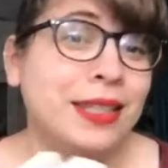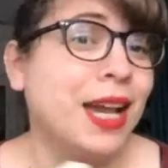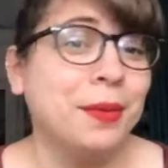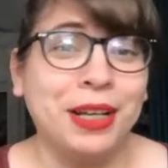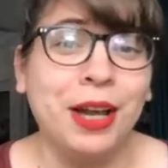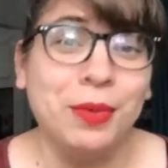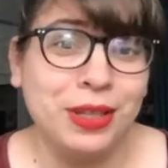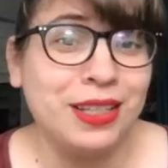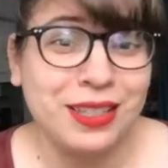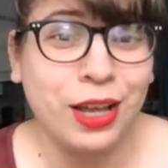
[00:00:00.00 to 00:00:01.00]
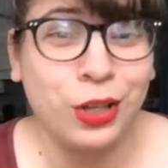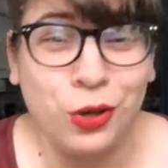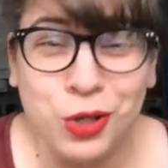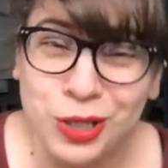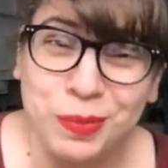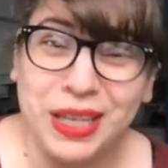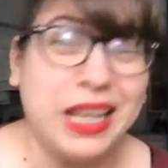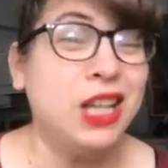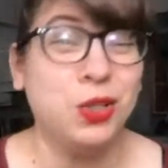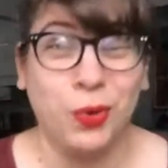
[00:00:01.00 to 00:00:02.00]
time to come to this conclusion, but
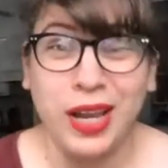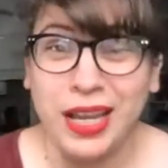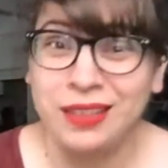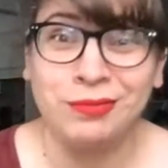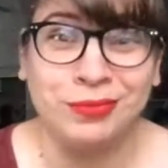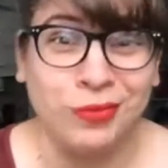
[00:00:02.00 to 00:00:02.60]
he's right?